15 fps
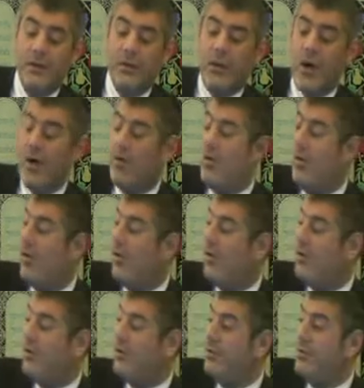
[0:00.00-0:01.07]
You are
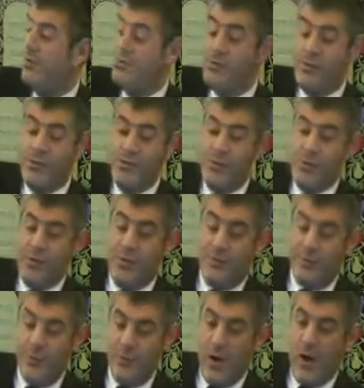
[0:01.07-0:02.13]
all,
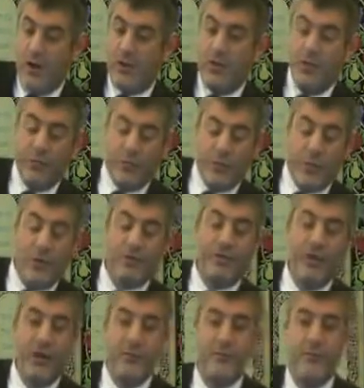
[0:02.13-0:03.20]
if you are close to
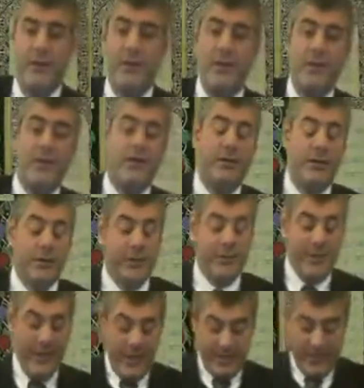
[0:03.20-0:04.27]
Hashem, you
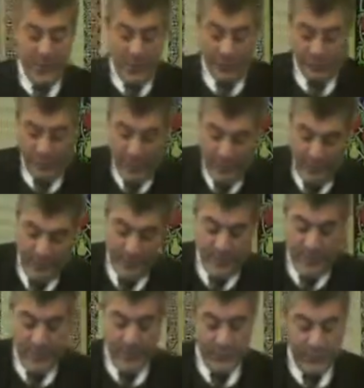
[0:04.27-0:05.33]
stick to Hashem, you're
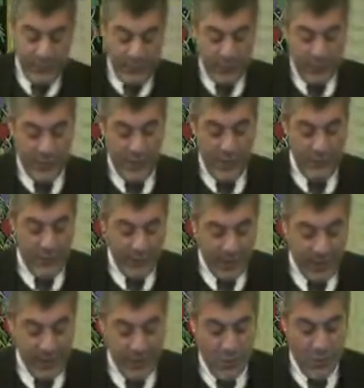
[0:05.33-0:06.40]
very close to Him,
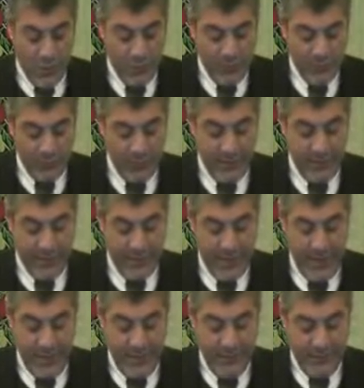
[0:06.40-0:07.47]
like glue.
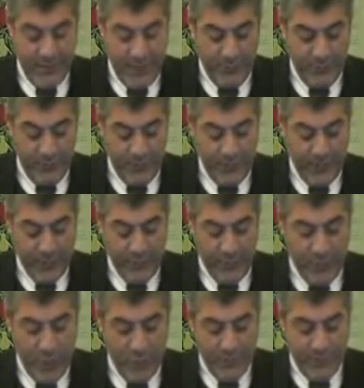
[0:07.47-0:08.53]
Dvekim comes like
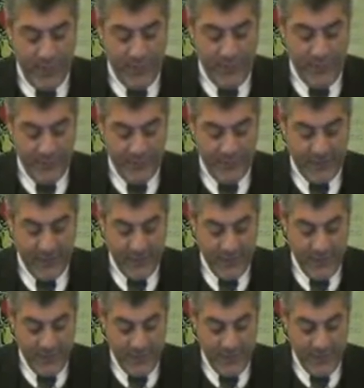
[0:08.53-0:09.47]
the word devek.